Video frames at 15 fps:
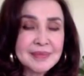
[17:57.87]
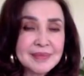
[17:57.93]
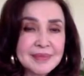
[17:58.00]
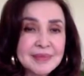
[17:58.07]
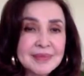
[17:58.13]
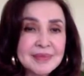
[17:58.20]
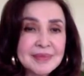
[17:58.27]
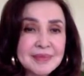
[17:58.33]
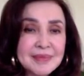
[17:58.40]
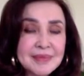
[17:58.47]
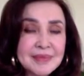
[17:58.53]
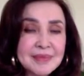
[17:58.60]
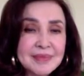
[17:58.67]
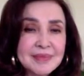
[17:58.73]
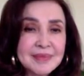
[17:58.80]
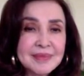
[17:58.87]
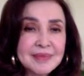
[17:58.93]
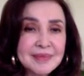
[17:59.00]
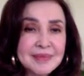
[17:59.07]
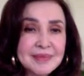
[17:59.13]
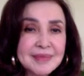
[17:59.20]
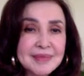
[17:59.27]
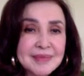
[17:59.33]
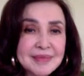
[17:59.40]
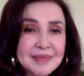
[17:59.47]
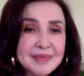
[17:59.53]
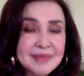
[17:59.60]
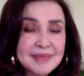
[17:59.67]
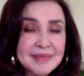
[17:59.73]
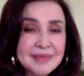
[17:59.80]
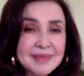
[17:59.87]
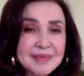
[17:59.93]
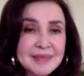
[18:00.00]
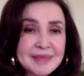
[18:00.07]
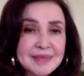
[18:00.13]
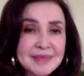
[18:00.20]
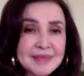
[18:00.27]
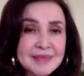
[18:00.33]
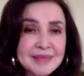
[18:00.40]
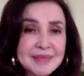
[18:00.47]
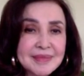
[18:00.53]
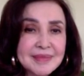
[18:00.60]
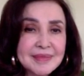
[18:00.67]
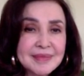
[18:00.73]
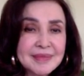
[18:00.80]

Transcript: (silent)